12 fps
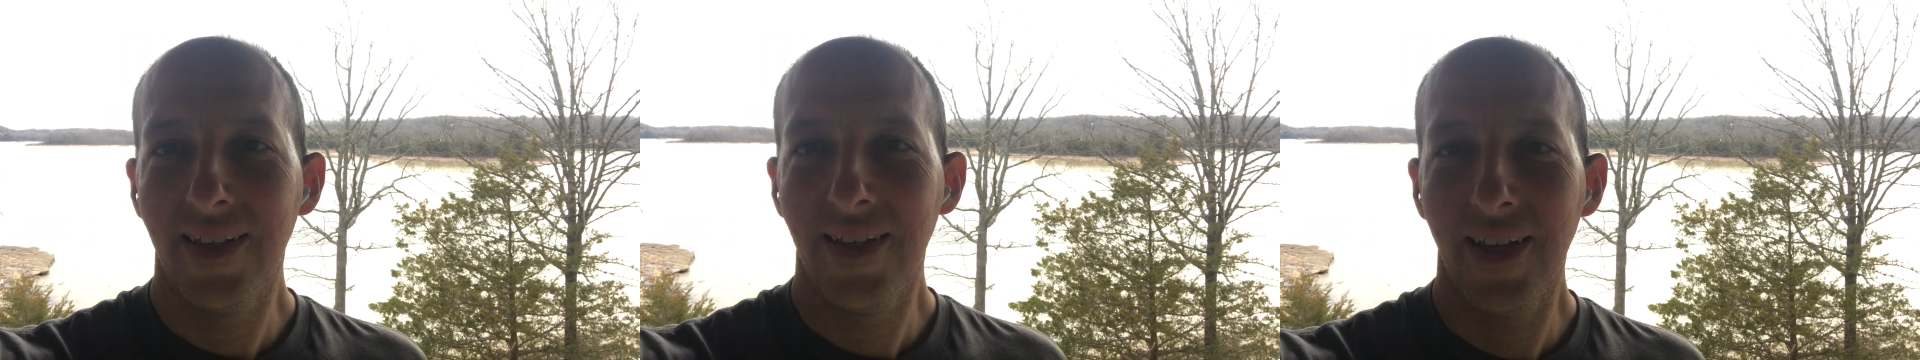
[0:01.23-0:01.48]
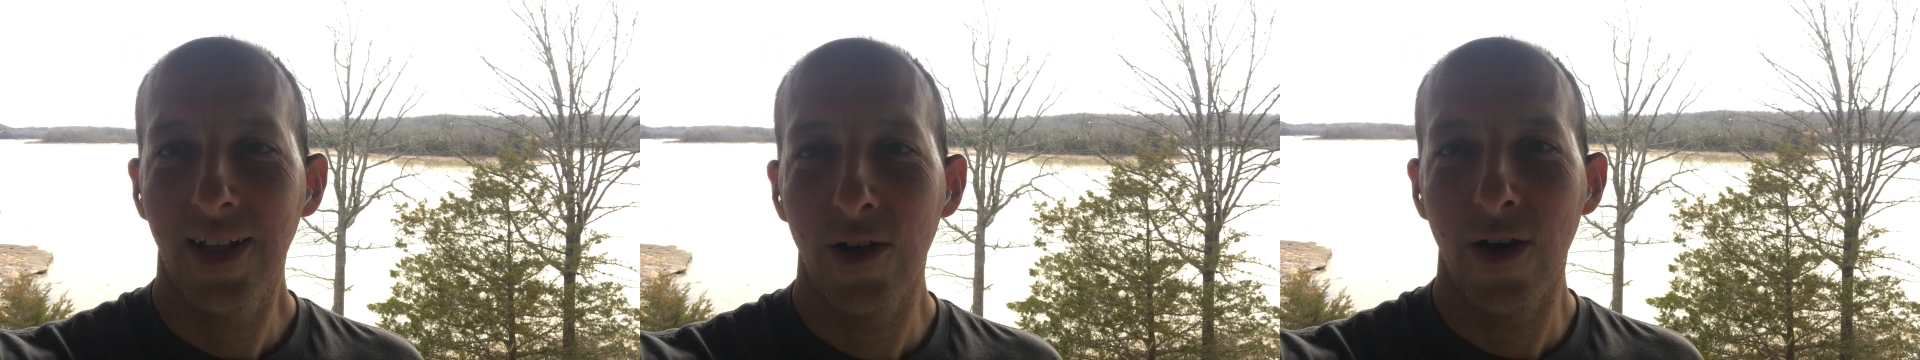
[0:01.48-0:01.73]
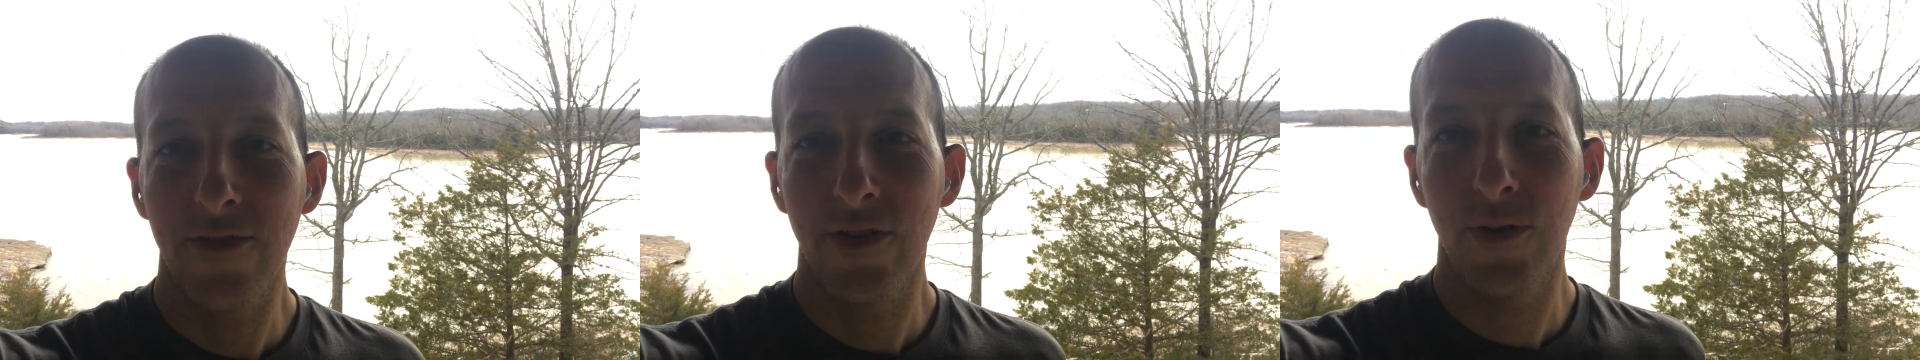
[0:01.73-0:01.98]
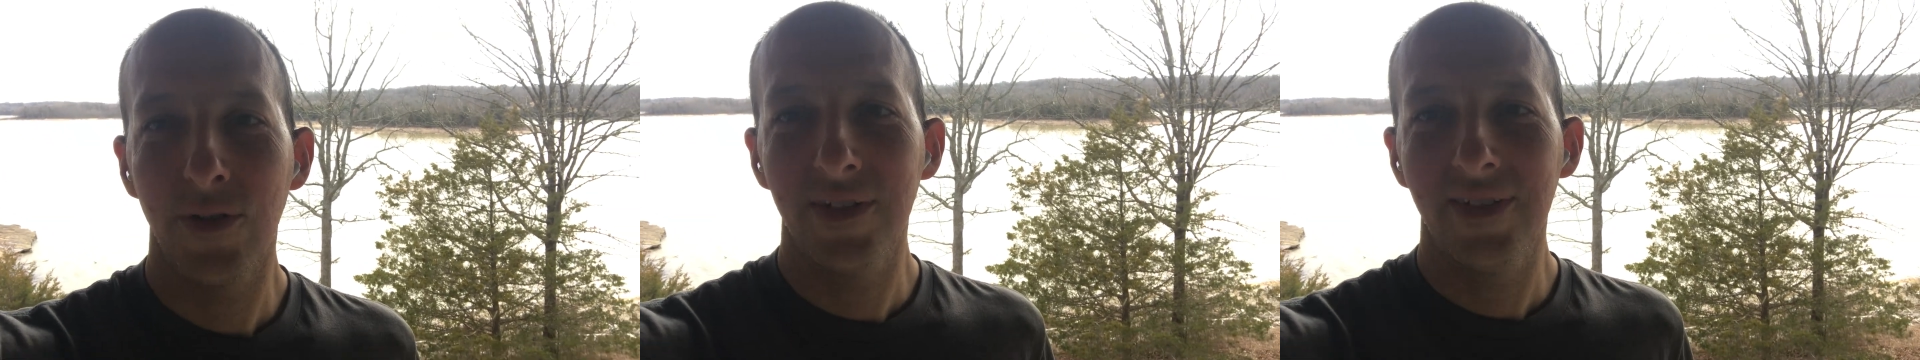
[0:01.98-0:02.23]
Hello
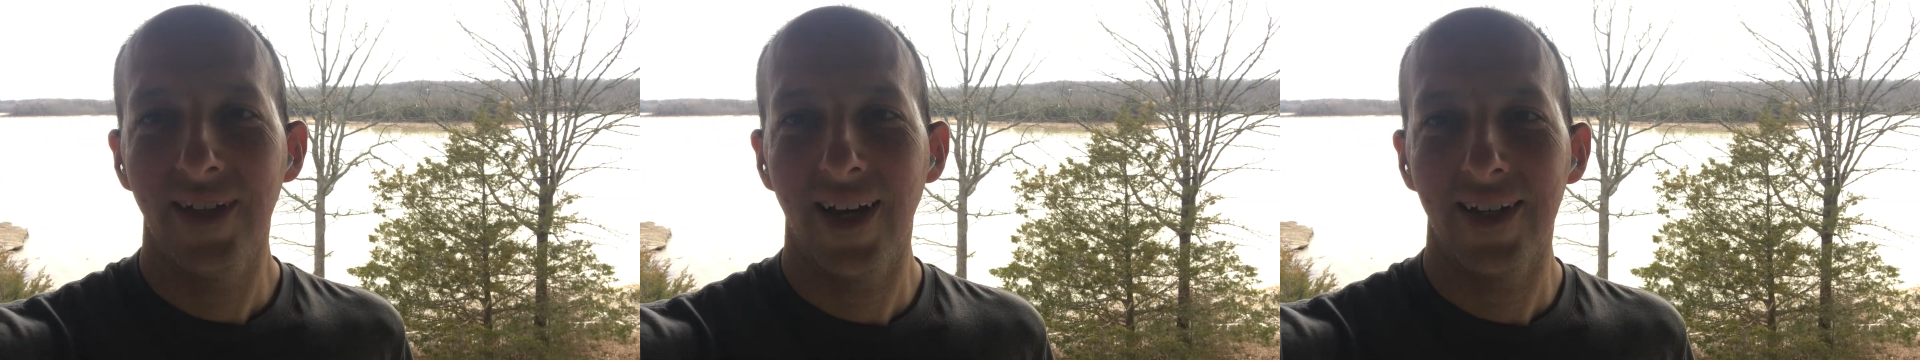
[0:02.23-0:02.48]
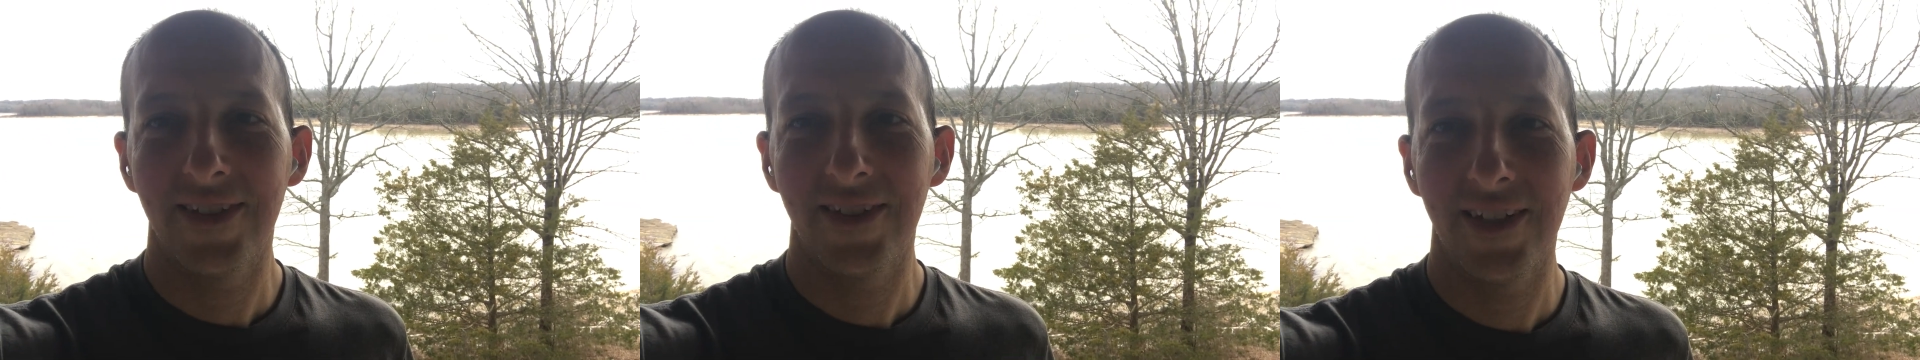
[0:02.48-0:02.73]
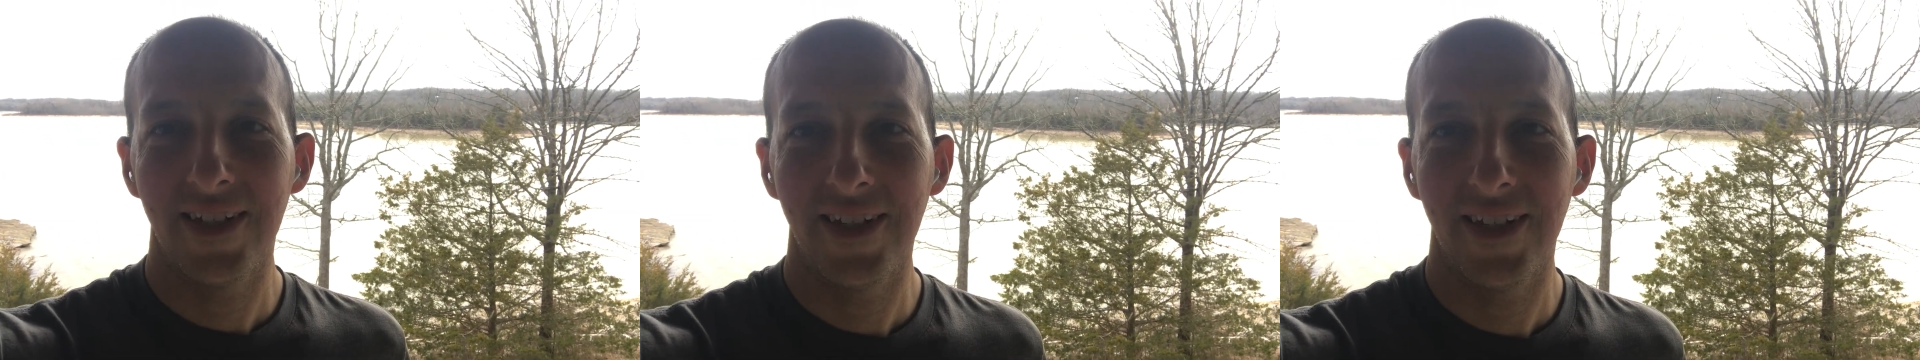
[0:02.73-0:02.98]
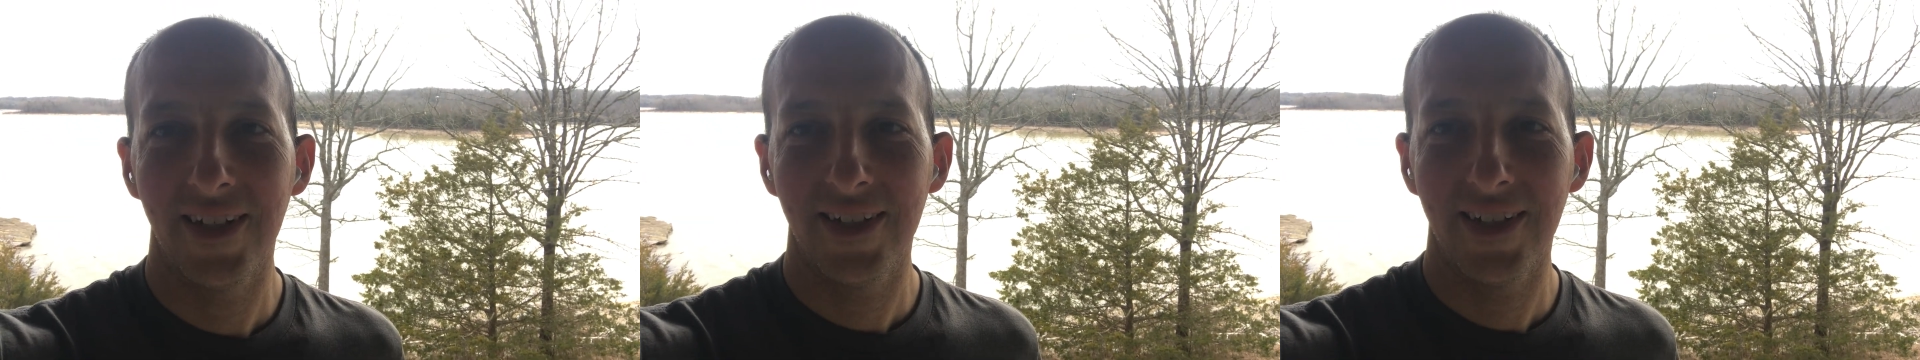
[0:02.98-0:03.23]
everyone, Z
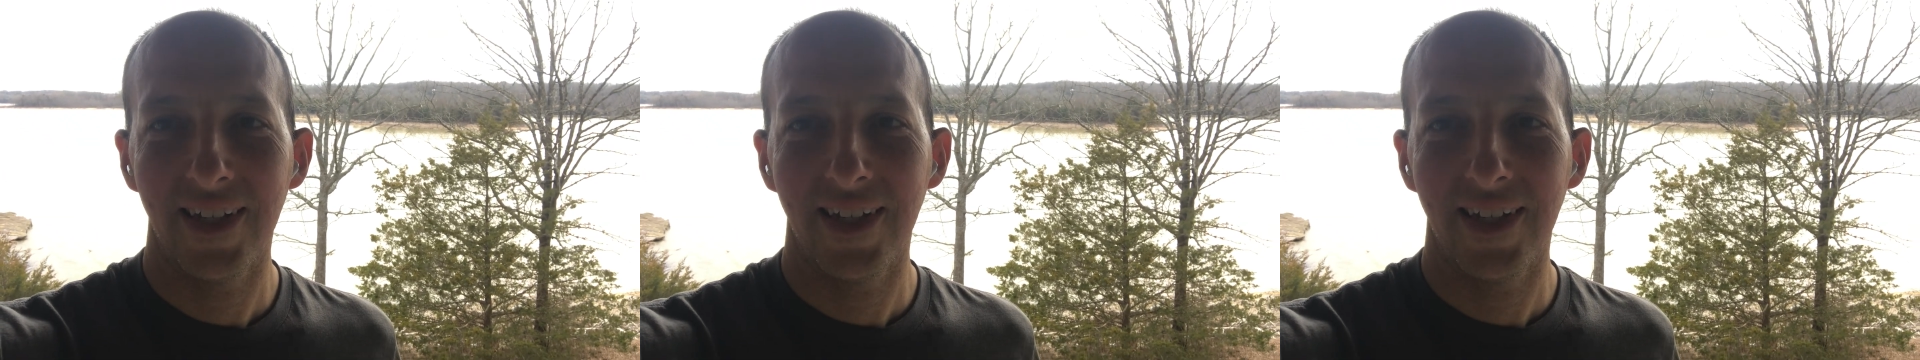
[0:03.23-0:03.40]
here,